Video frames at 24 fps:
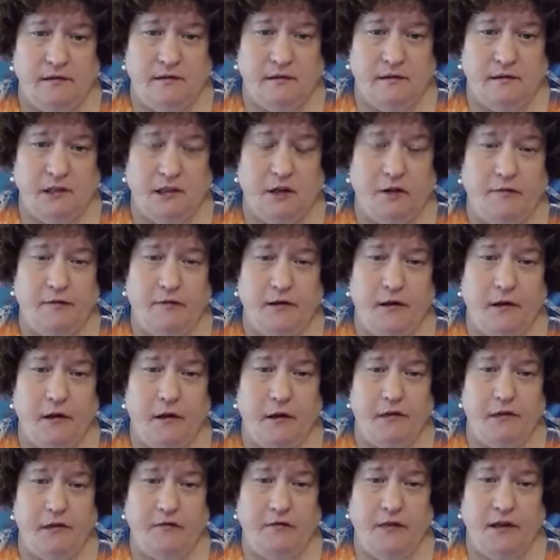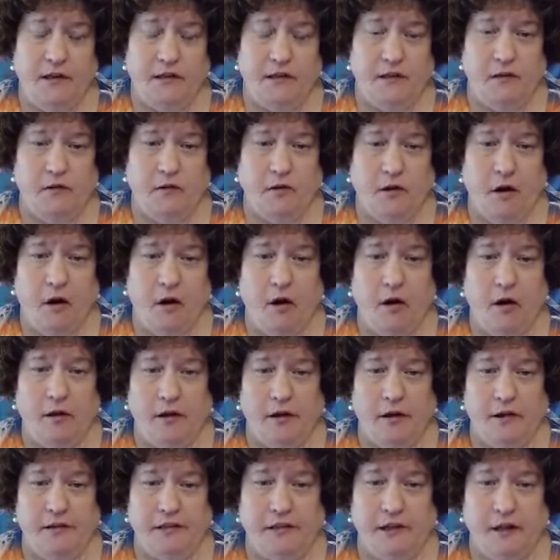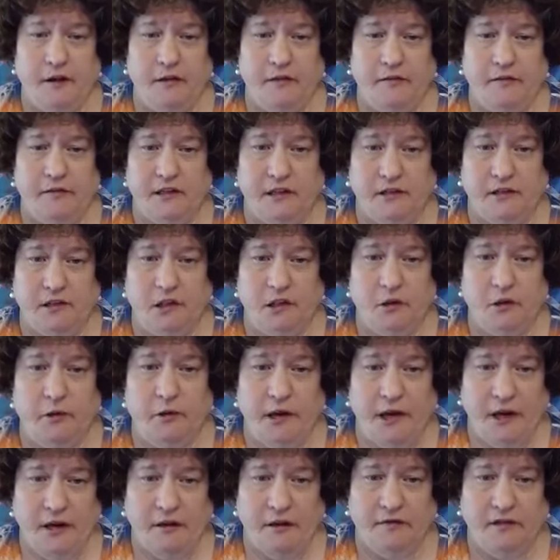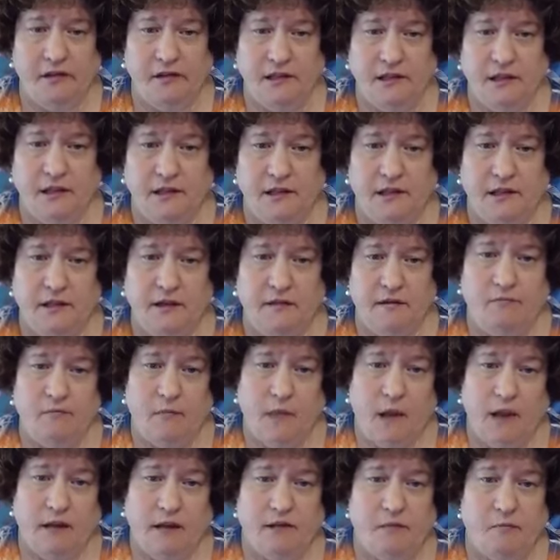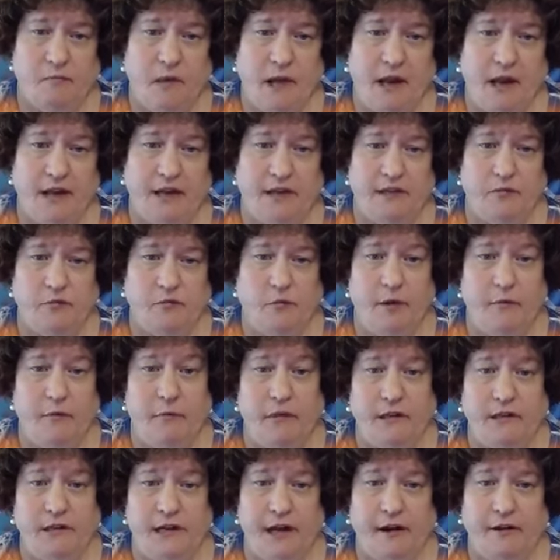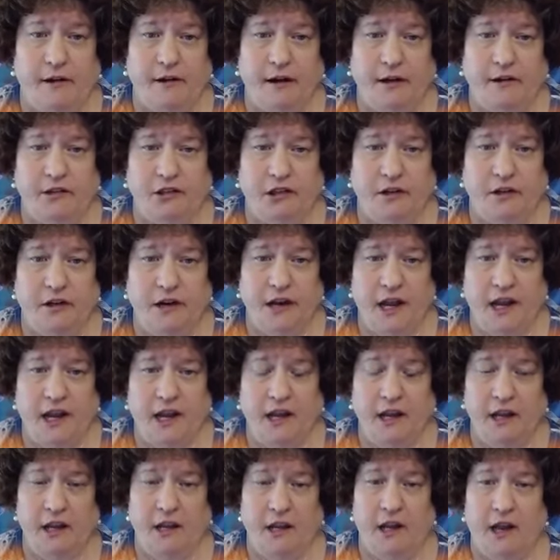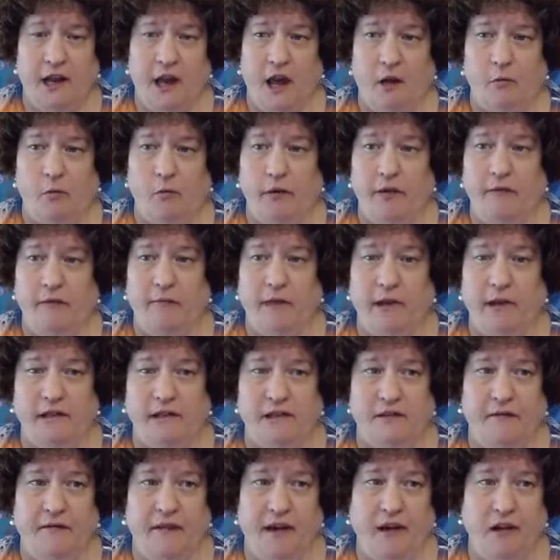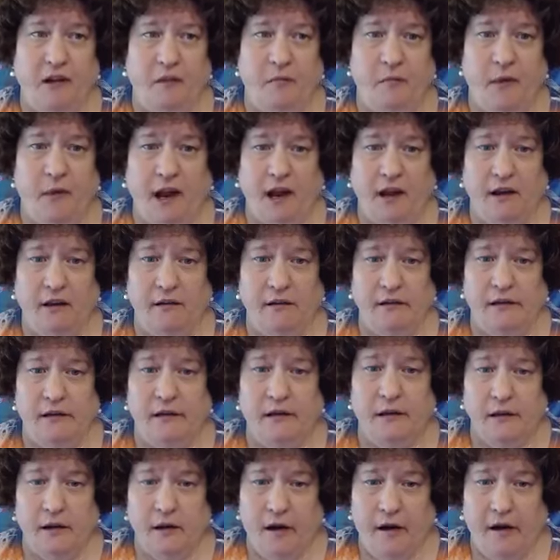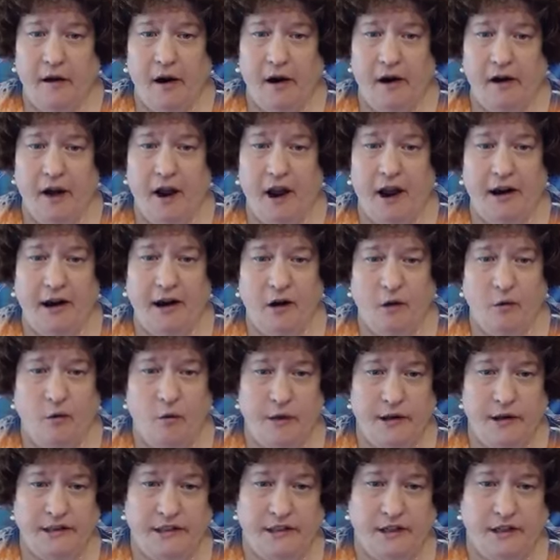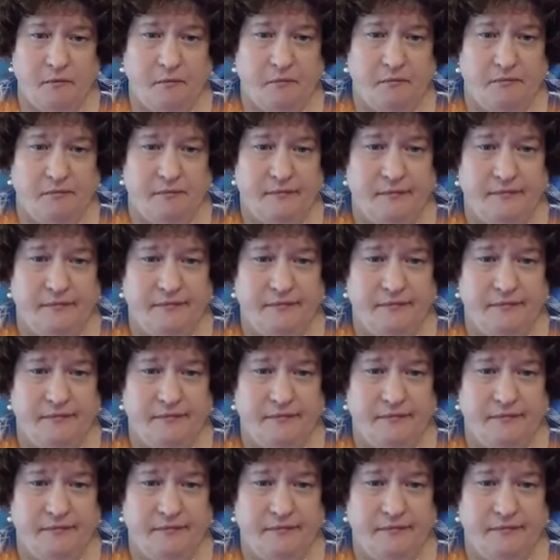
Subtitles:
So for those of us who call ourselves intuitives, it's because we've been down our journey and we've been developing our higher wisdom.